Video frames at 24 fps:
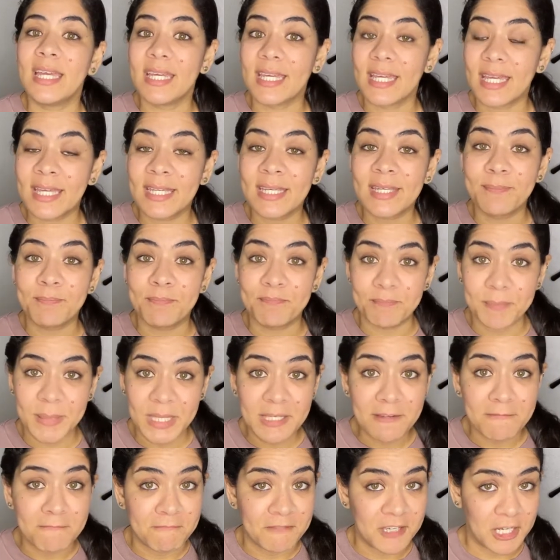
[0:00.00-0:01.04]
It can
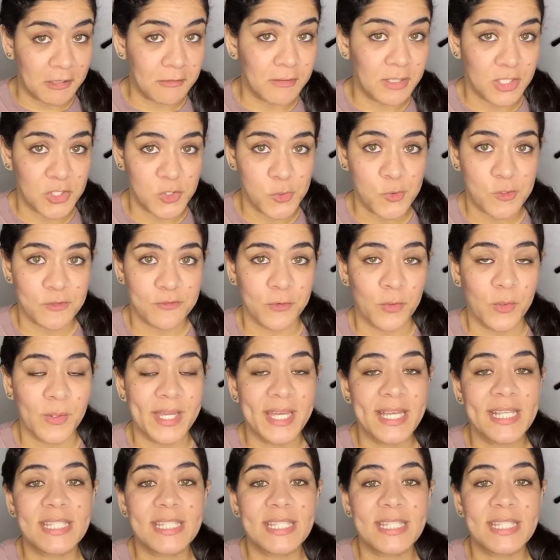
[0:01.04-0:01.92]
be very useful.